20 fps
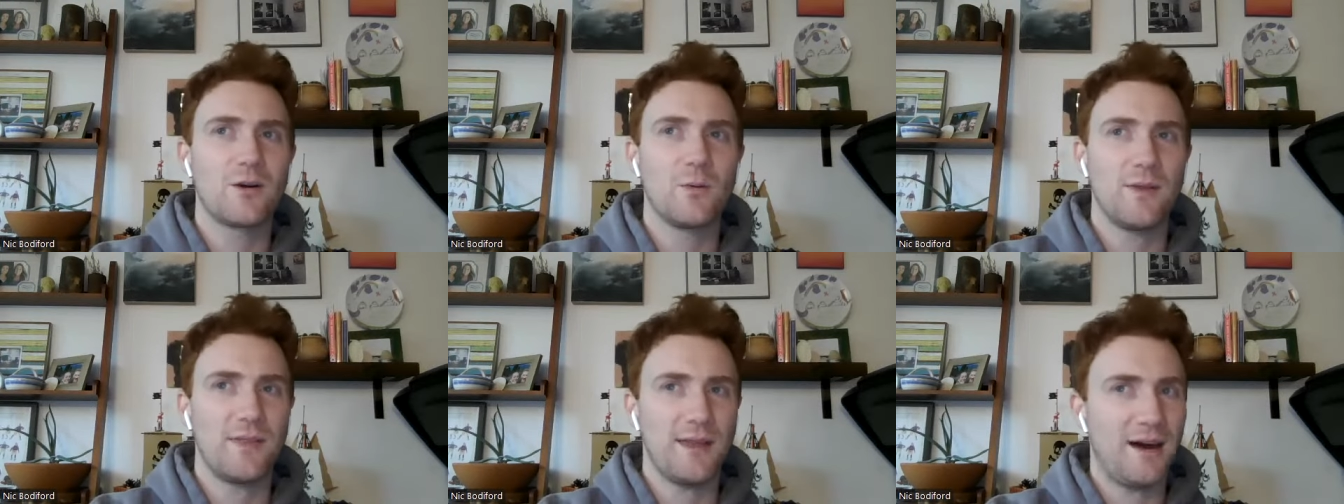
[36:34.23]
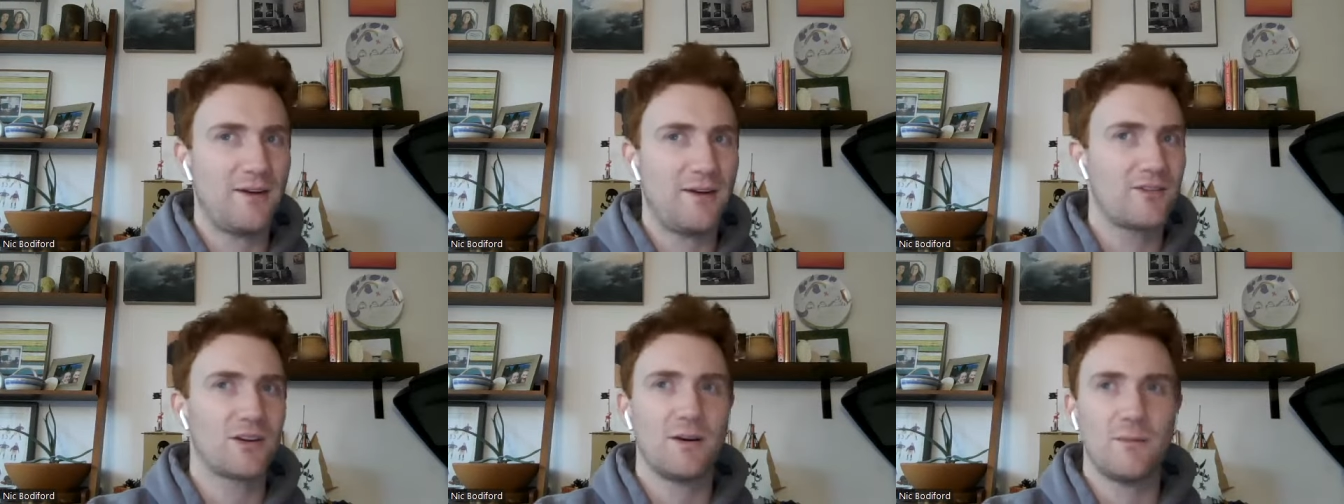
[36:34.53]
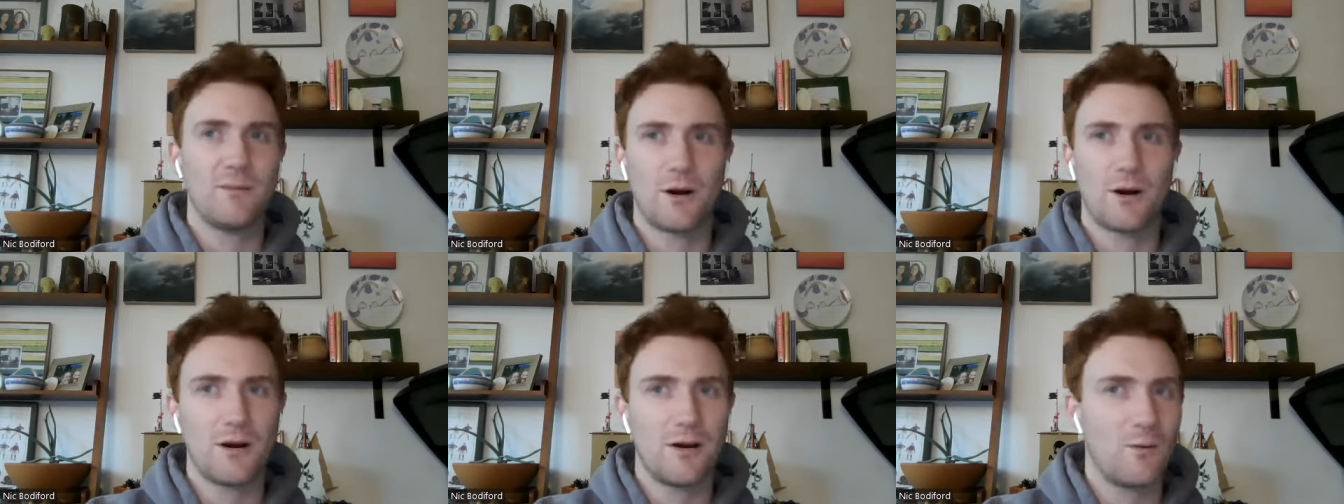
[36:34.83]
with Alvin
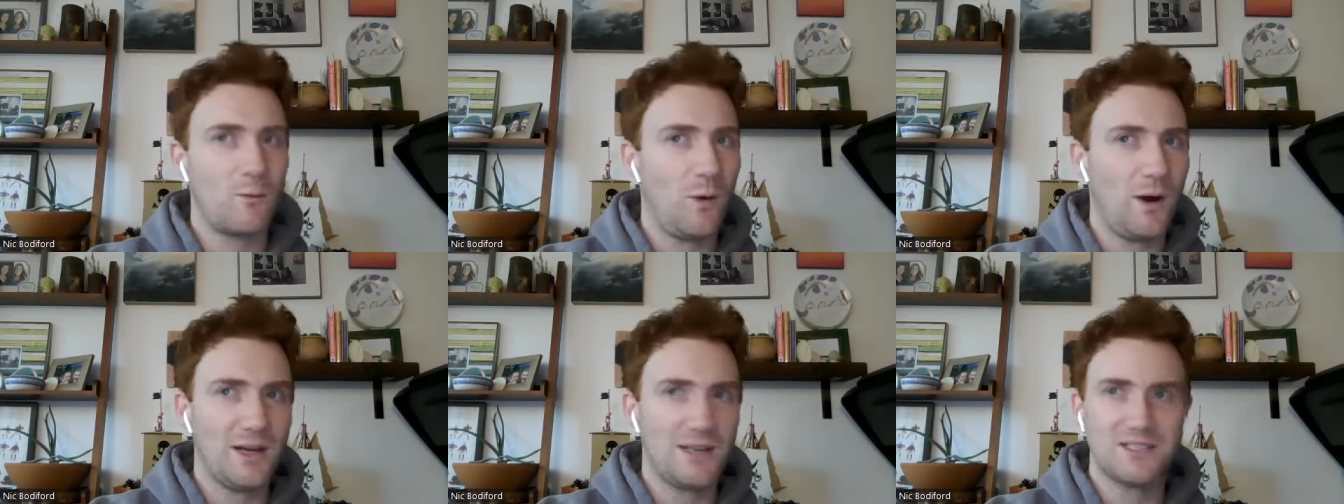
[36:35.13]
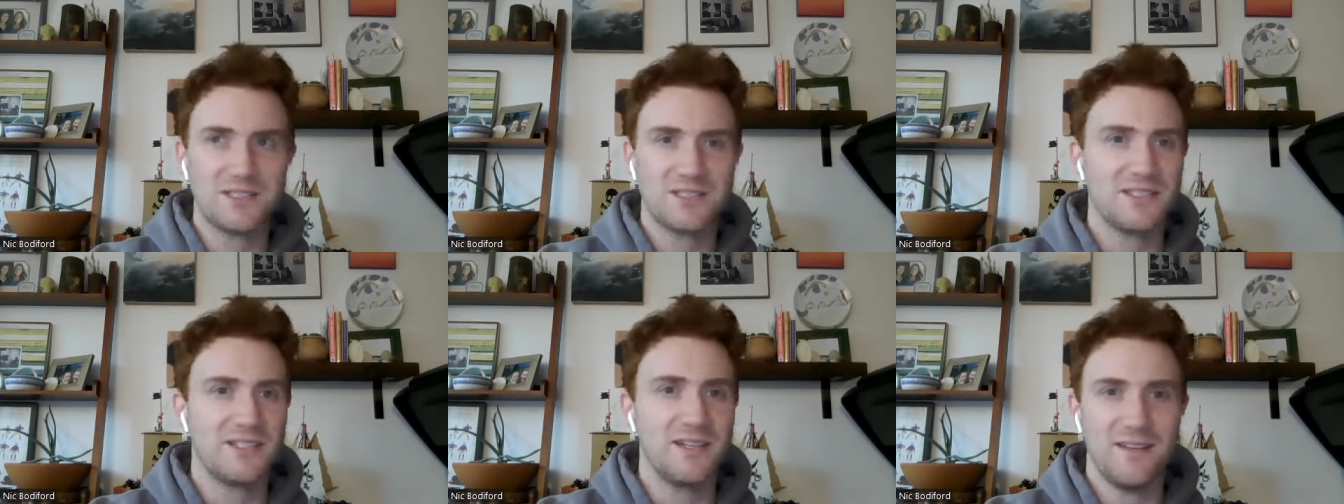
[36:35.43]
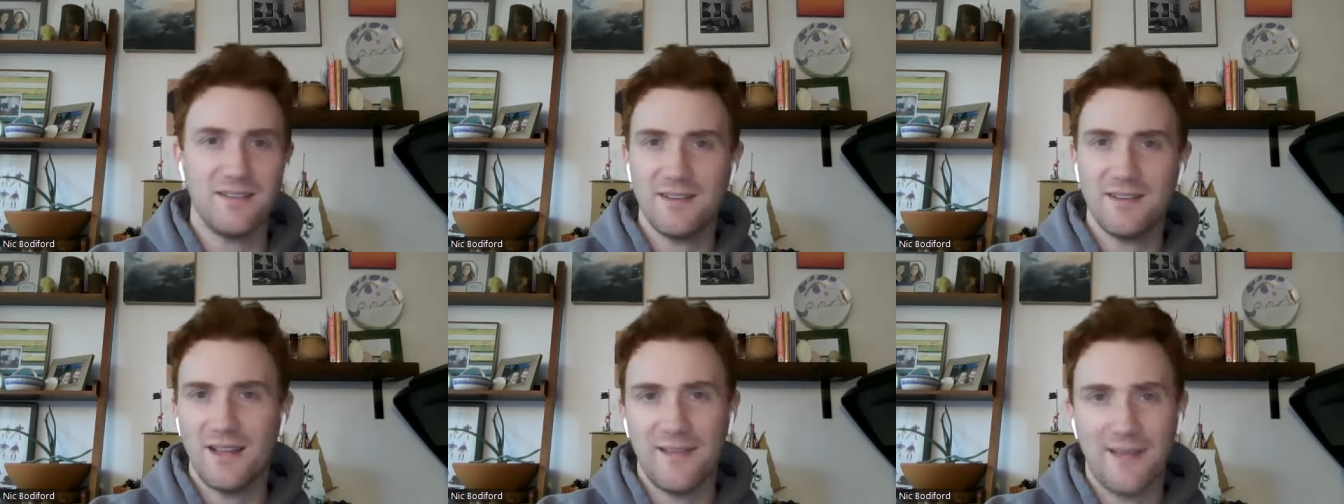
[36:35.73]
Kamara,
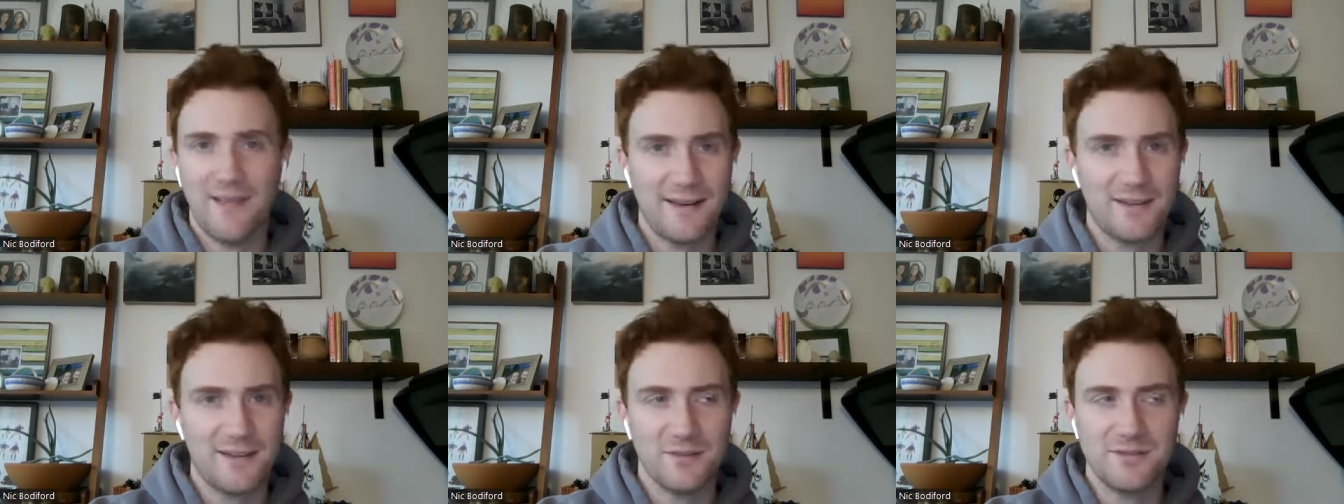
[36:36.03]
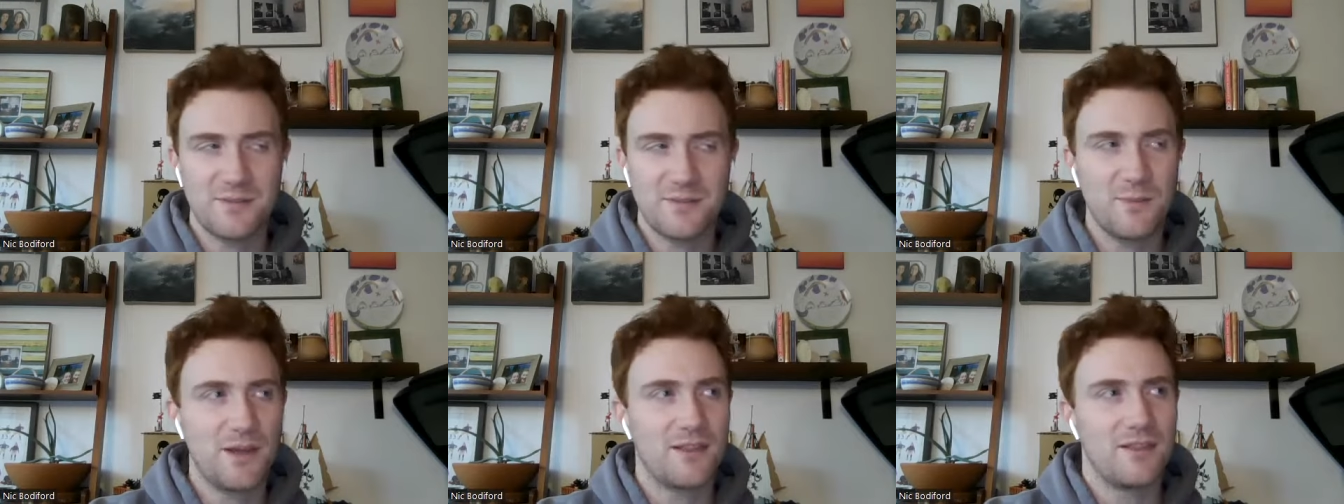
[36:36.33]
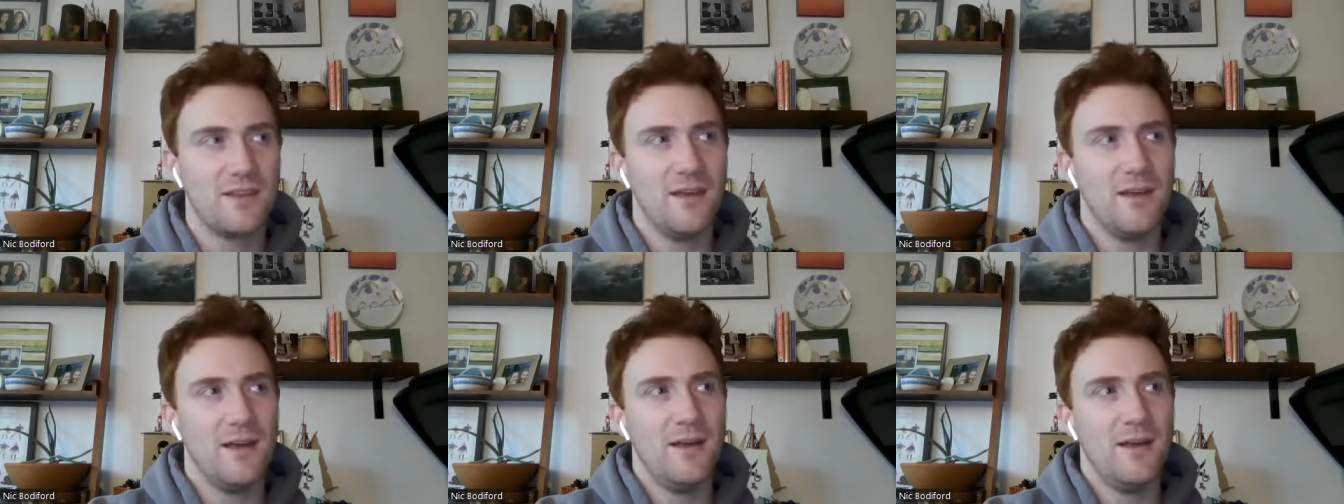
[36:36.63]
Washington, and, that dude Smith.